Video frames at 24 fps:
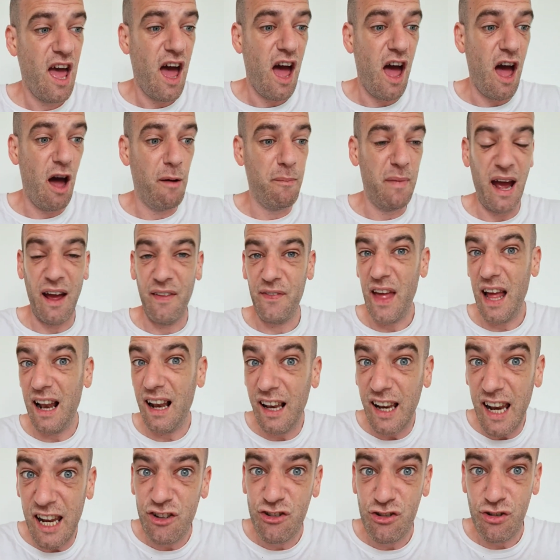and they're
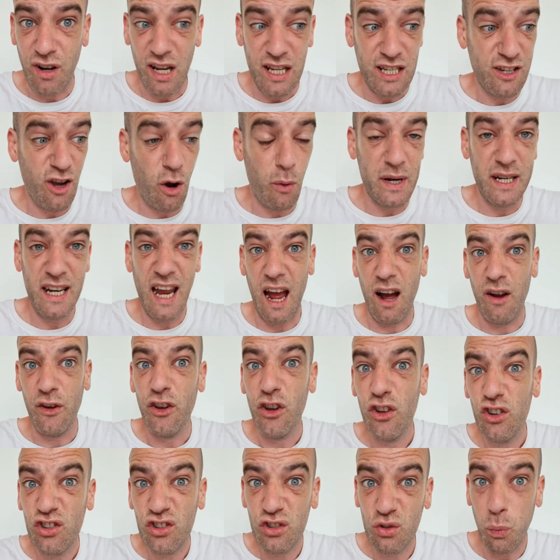literally going down
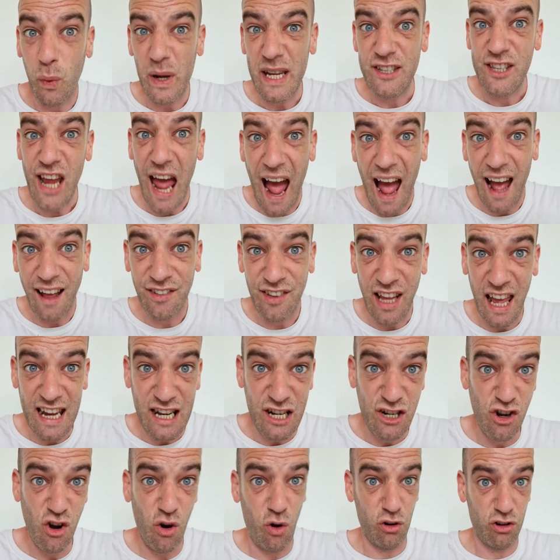sweet as a
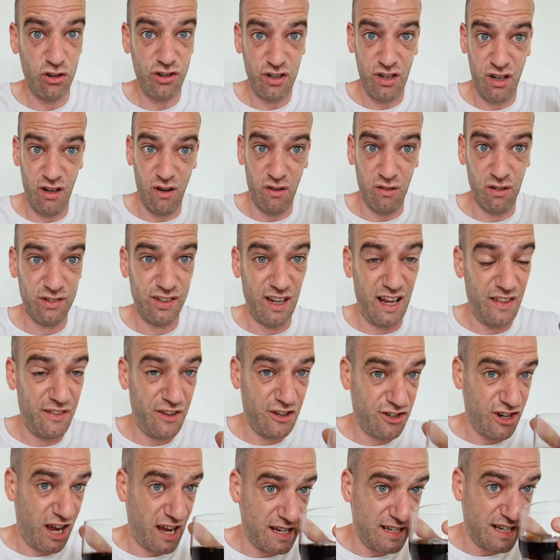nut alongside the
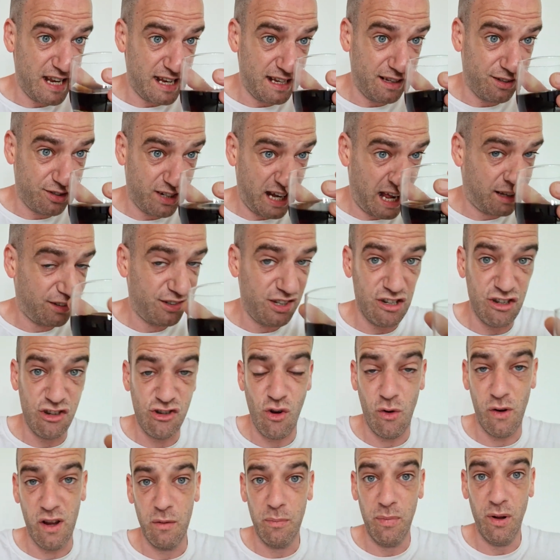JD, so that's
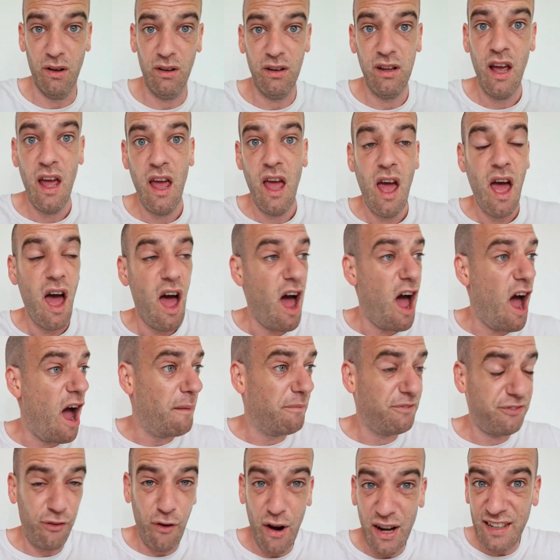enjoyable.
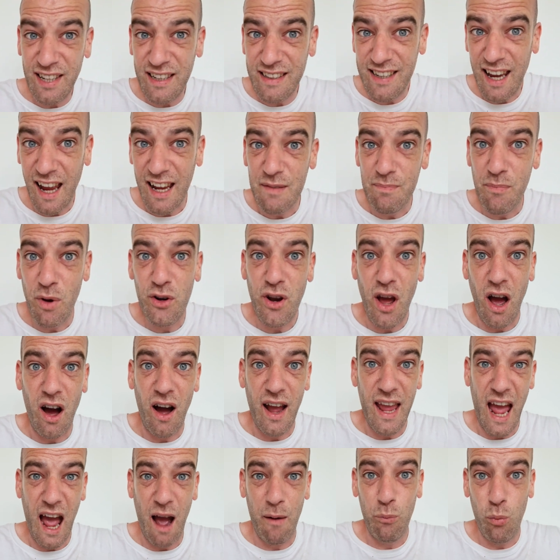For entertainment, I
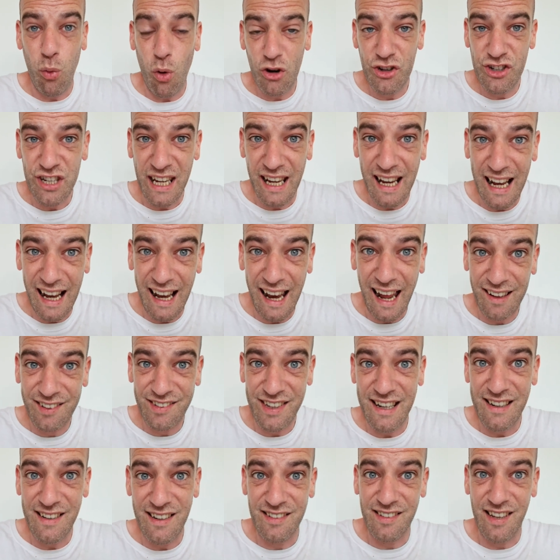am watching
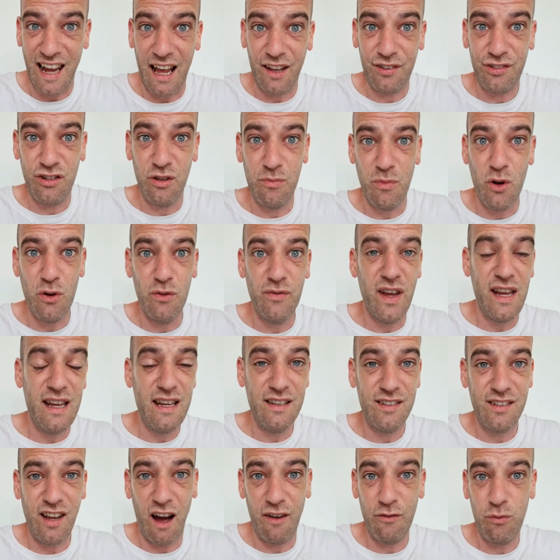classic disaster
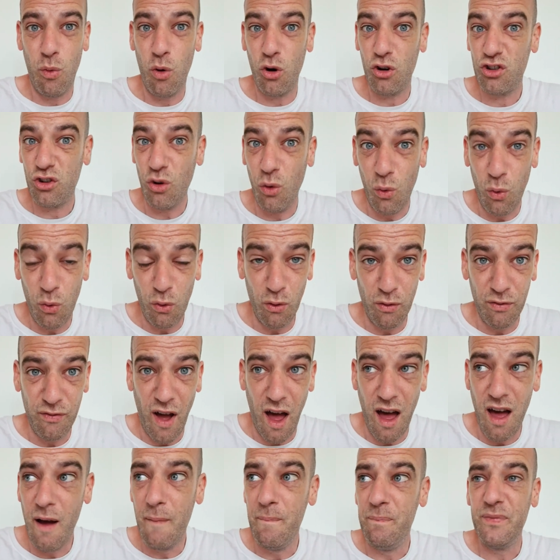movies. I've watched all
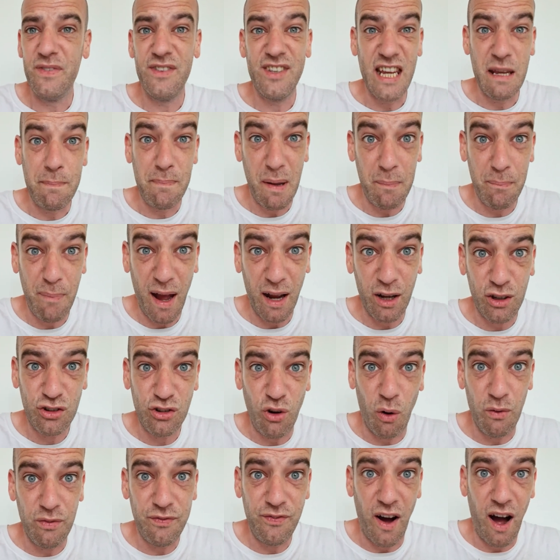of Deep Impact
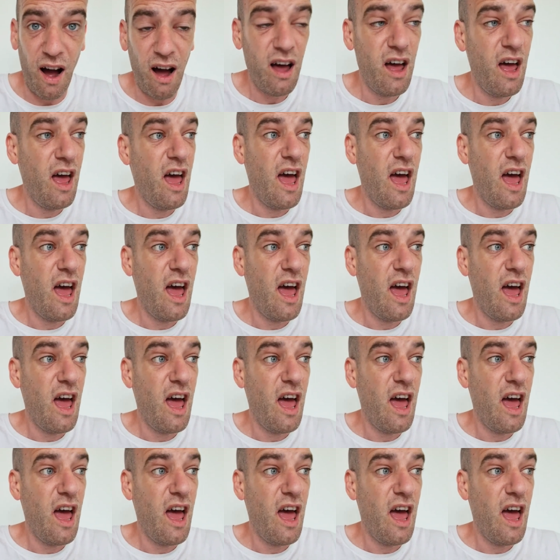so far,